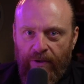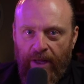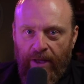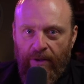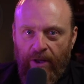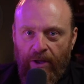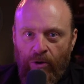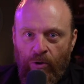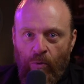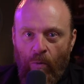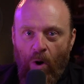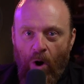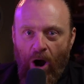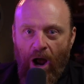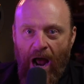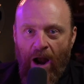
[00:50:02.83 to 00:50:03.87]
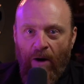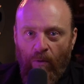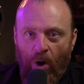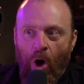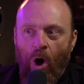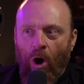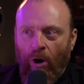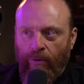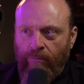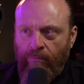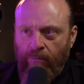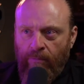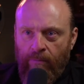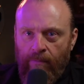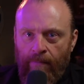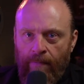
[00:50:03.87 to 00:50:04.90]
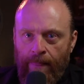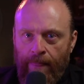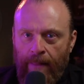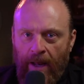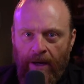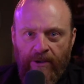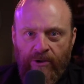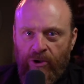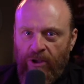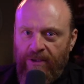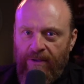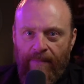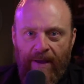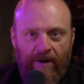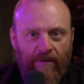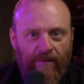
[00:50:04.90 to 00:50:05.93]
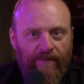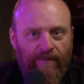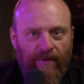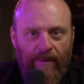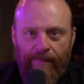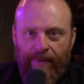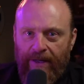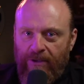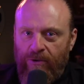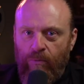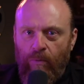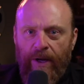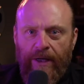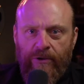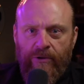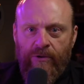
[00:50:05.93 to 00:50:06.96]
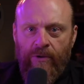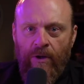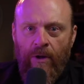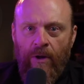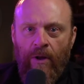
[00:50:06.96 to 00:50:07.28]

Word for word: that you are on, and it's just a matter of flipping a switch,